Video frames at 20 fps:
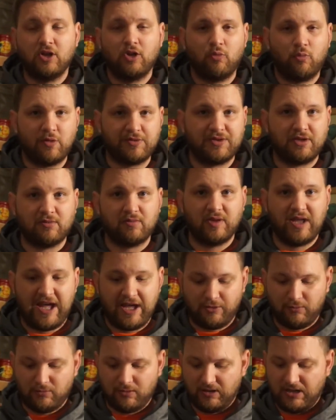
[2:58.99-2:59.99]
with their
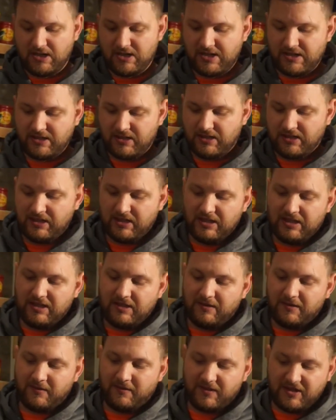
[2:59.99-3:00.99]
lateral line,
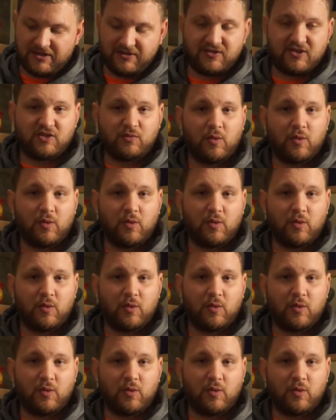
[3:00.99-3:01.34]
this is